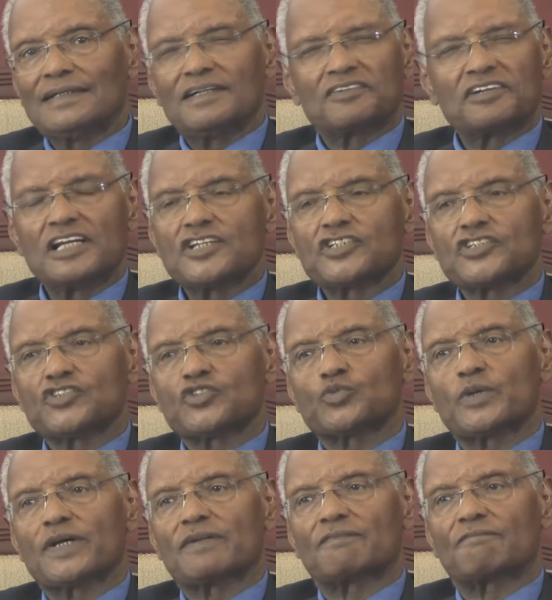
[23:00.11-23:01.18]
relations
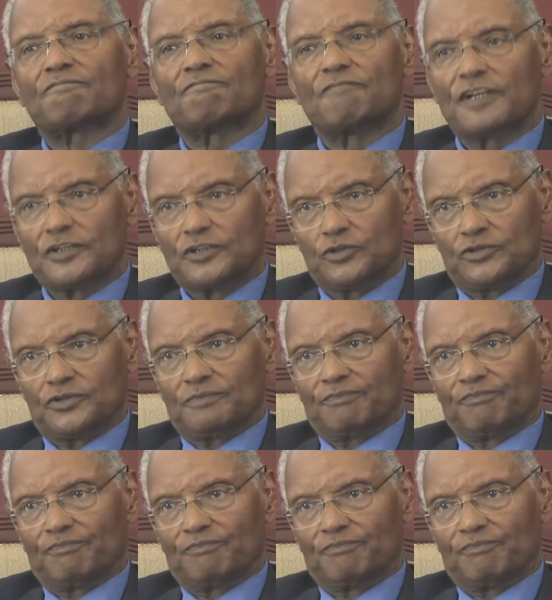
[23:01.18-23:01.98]
were very good.